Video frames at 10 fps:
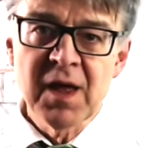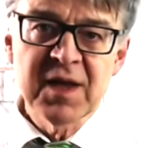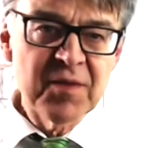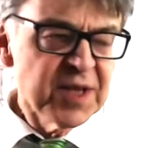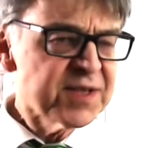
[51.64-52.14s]

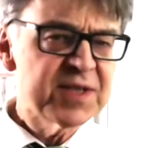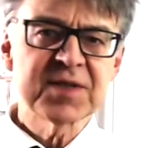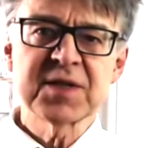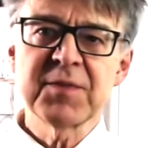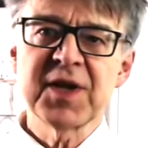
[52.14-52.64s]
This
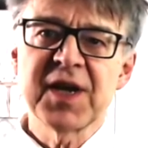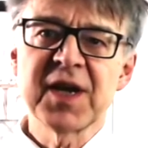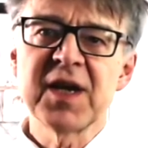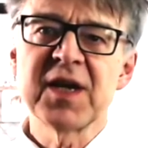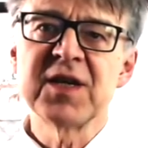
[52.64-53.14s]
system
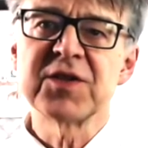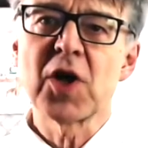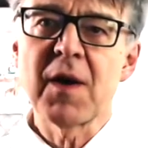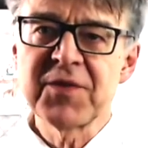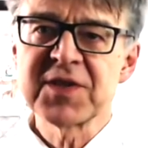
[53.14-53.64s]
here is
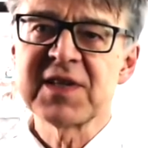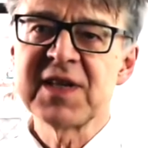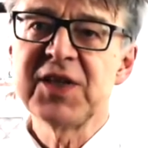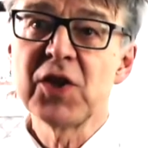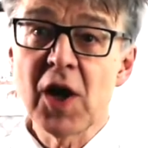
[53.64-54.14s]

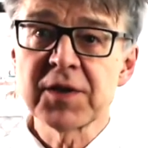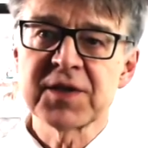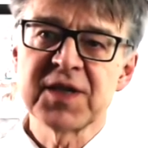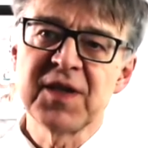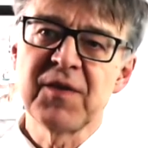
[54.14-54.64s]
obviously
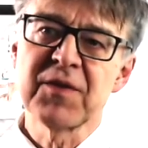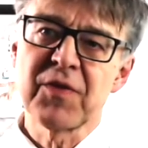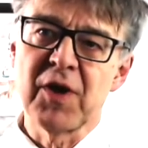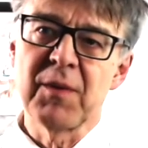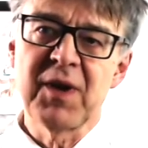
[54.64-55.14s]
not in
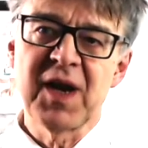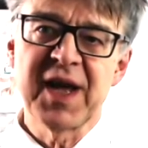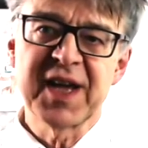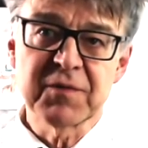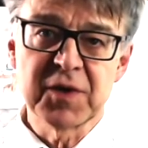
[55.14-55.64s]
thermal
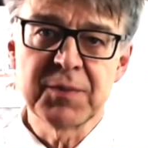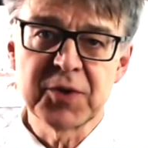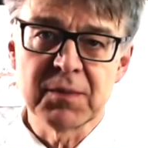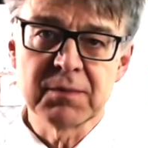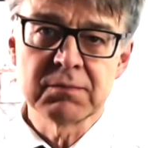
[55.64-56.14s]

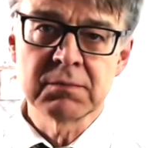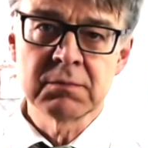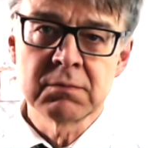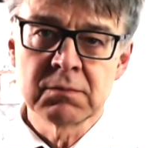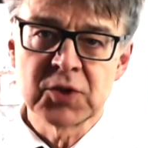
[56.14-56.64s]
equilibrium.
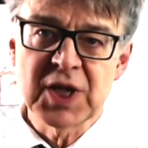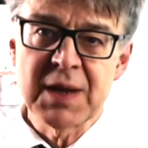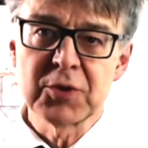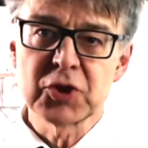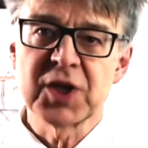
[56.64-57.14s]
The
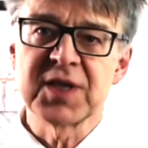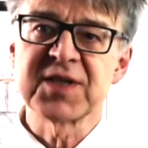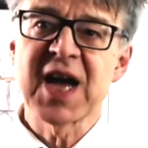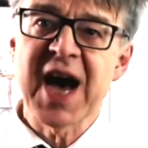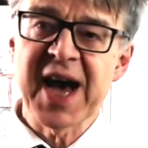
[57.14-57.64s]
temperature is
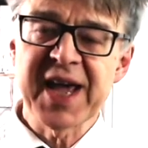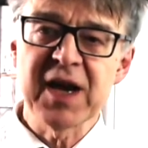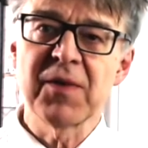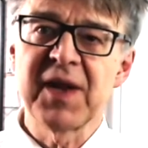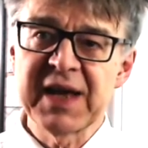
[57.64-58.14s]
higher
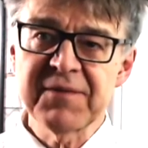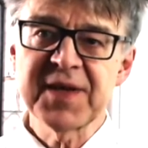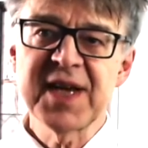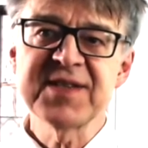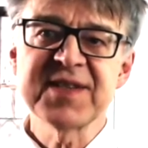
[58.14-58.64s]
on the
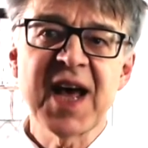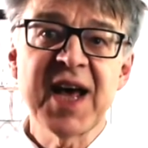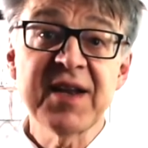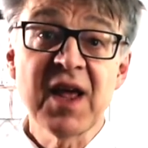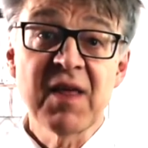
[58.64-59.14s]
left-hand
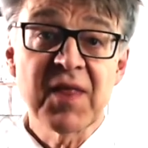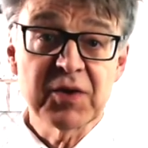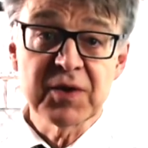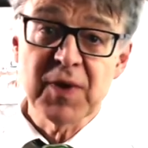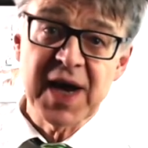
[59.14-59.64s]
side than
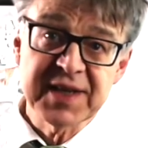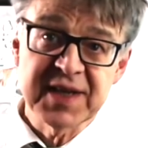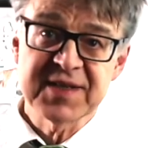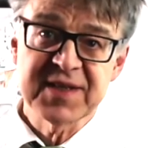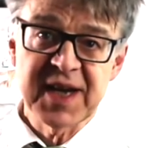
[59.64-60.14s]
on the
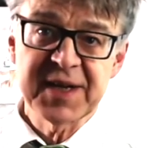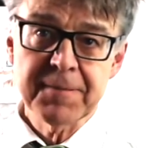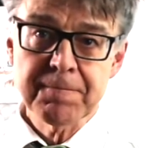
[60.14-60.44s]
right-hand side.